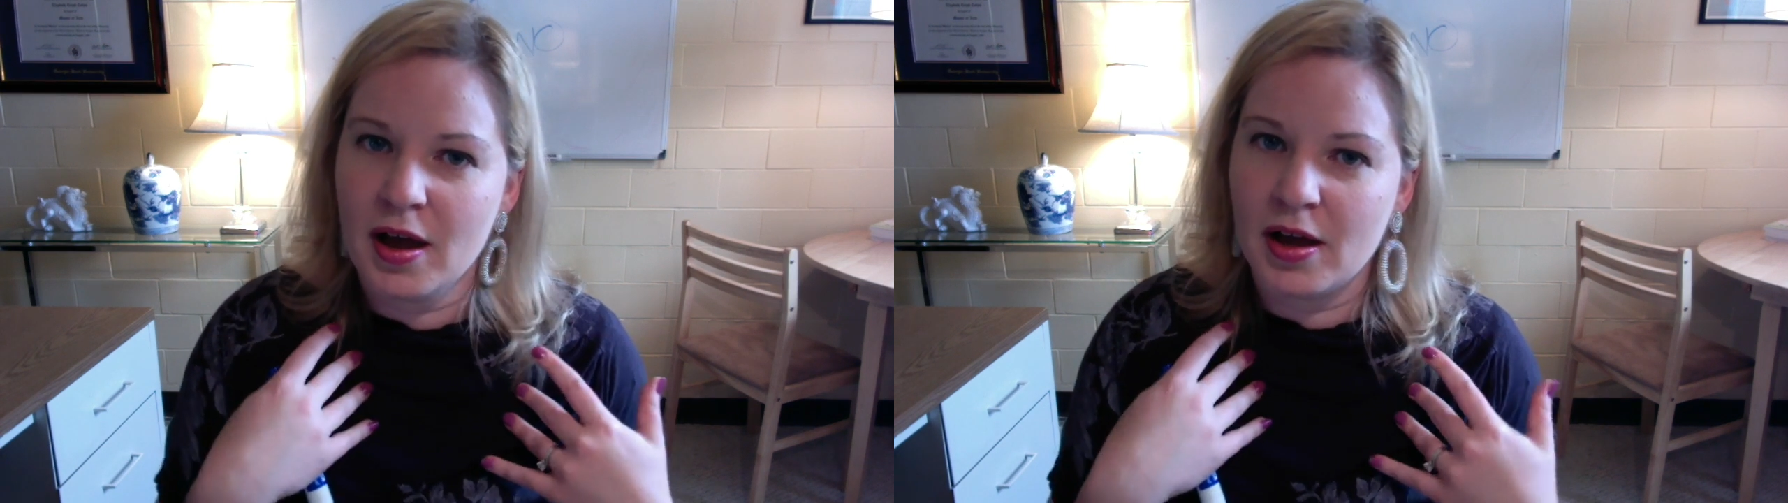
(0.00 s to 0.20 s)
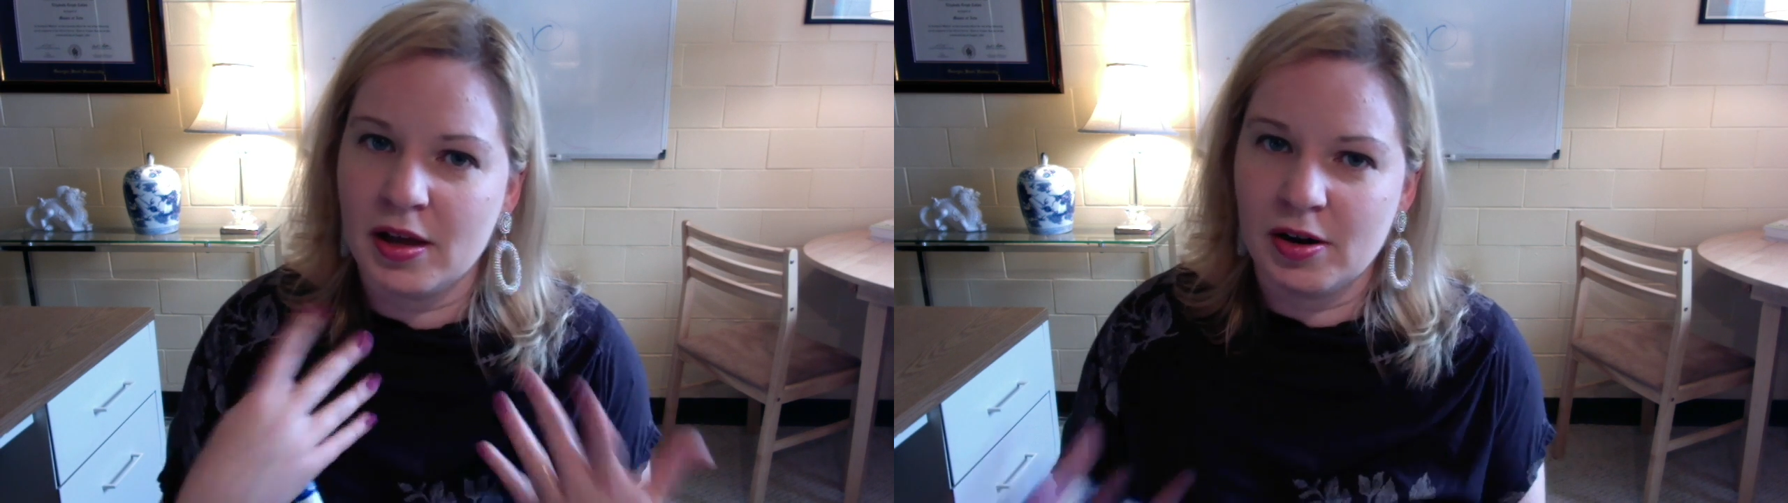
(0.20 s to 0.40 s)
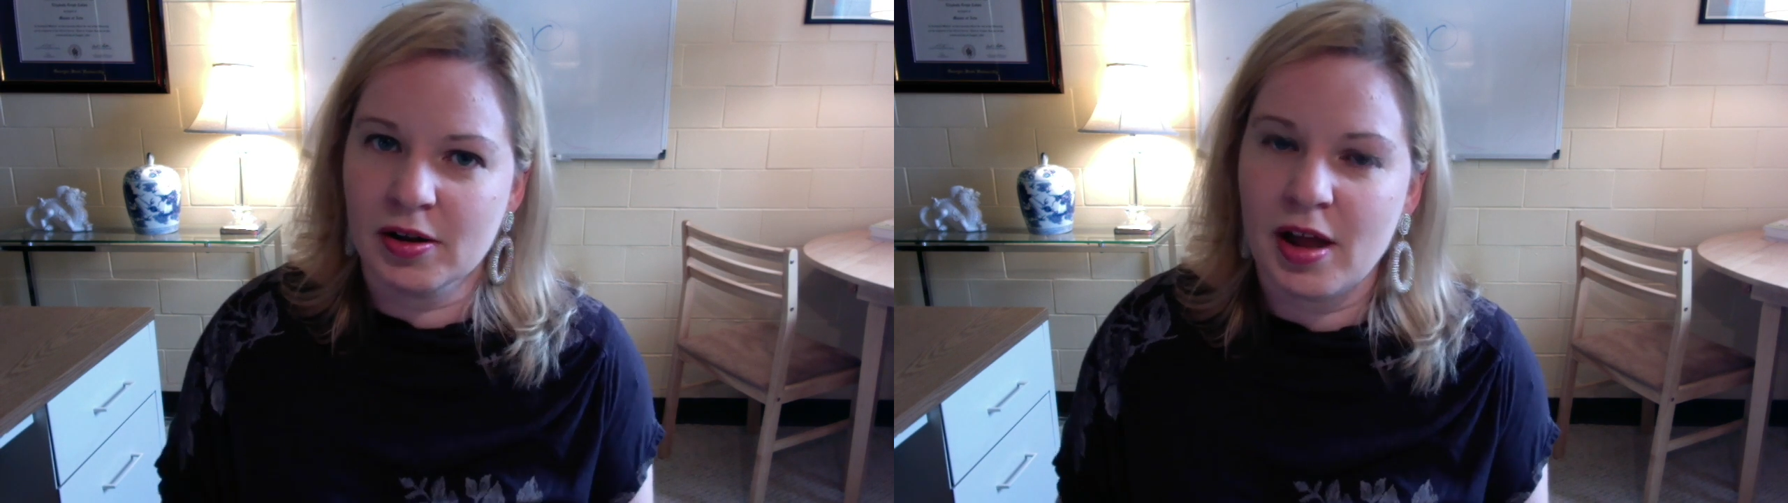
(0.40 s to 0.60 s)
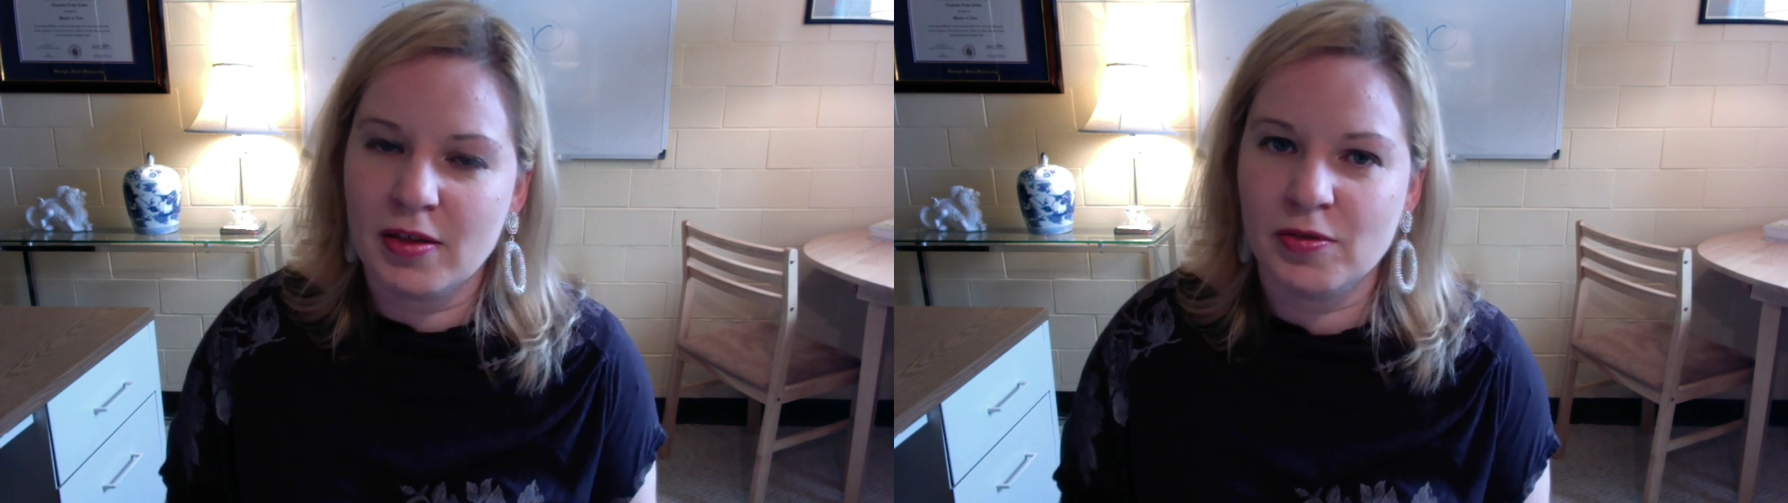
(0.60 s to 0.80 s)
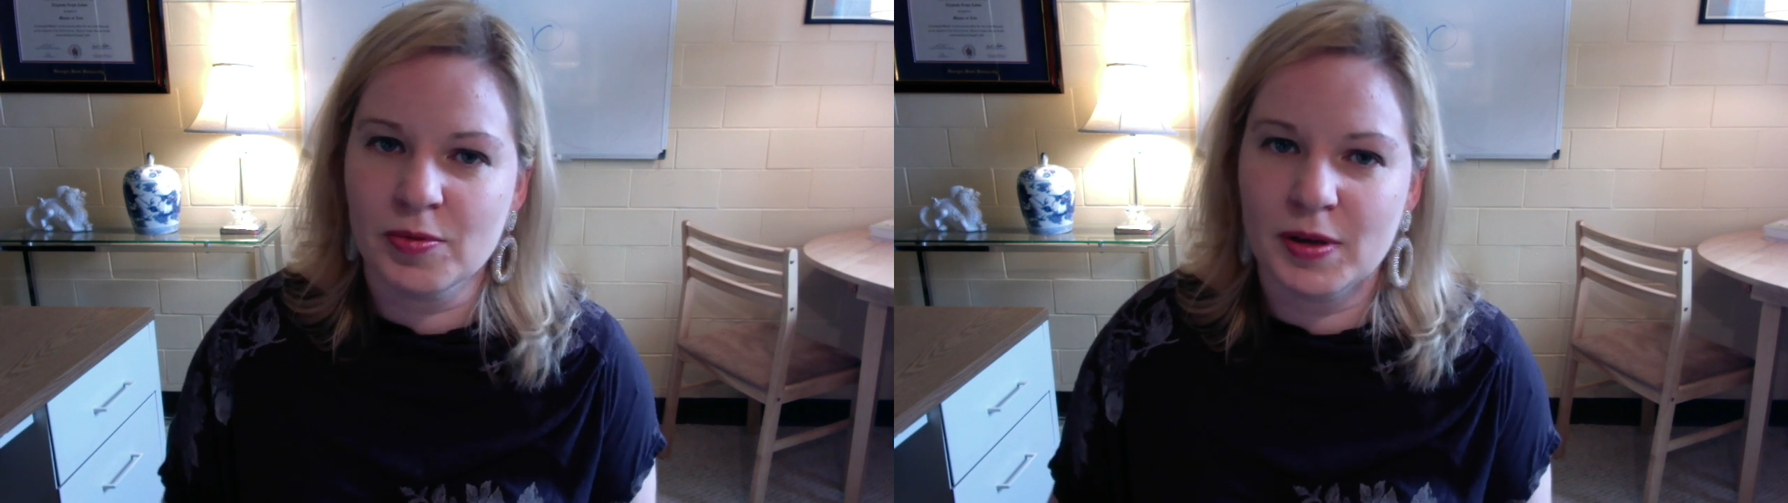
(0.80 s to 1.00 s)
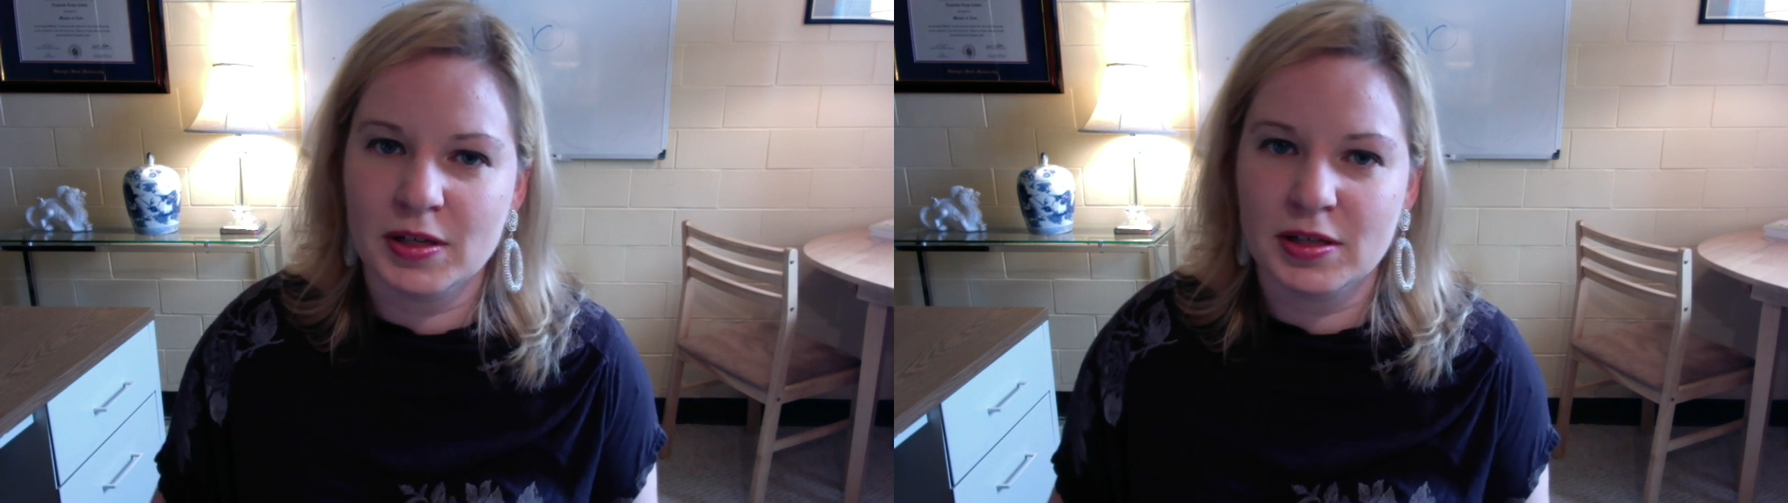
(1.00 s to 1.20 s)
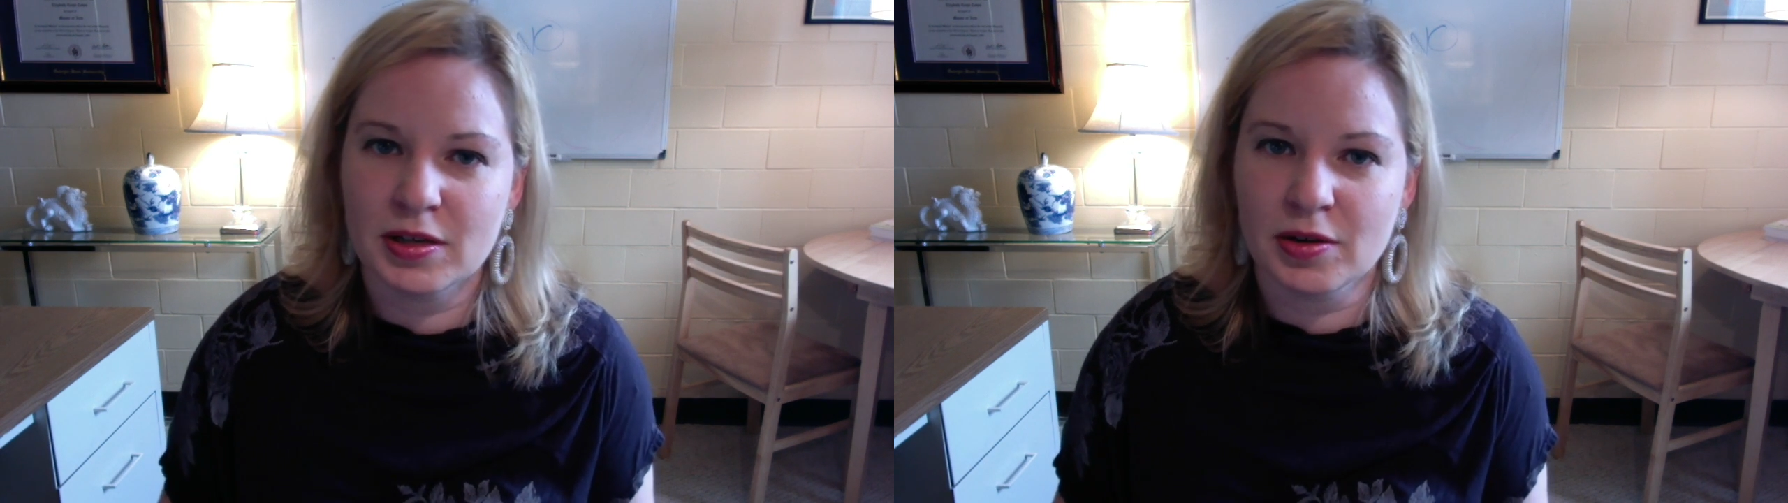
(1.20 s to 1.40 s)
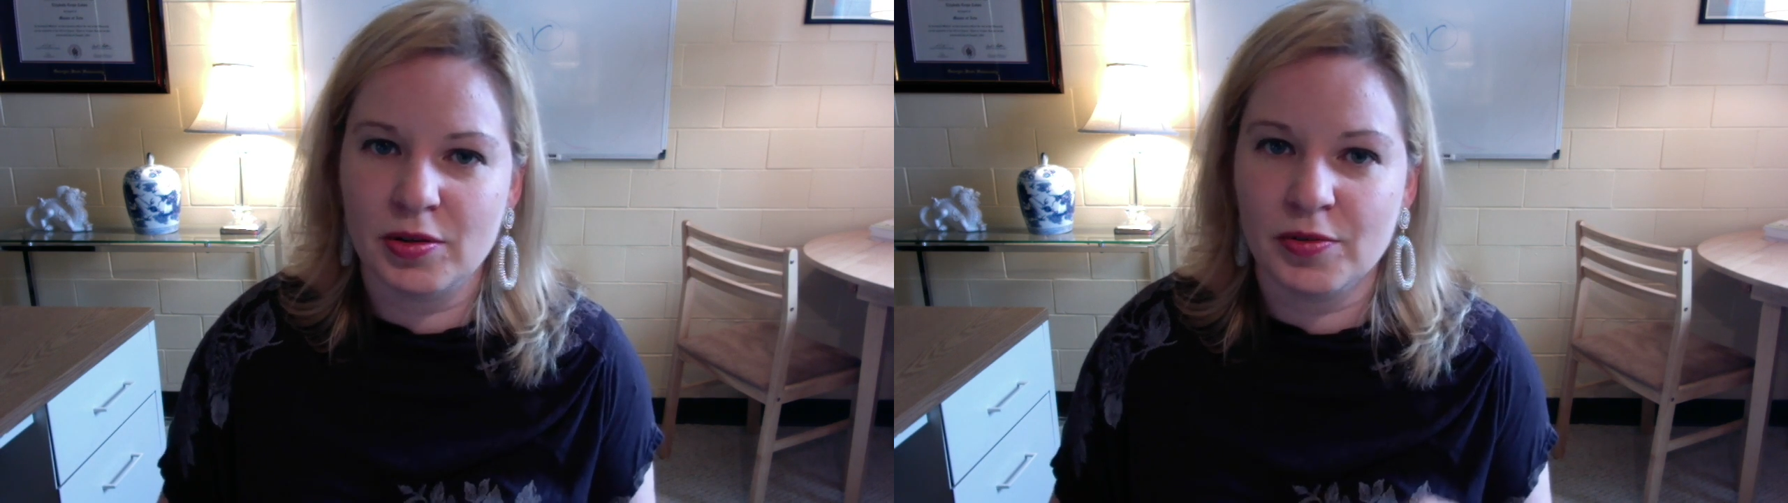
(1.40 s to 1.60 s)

in our classroom until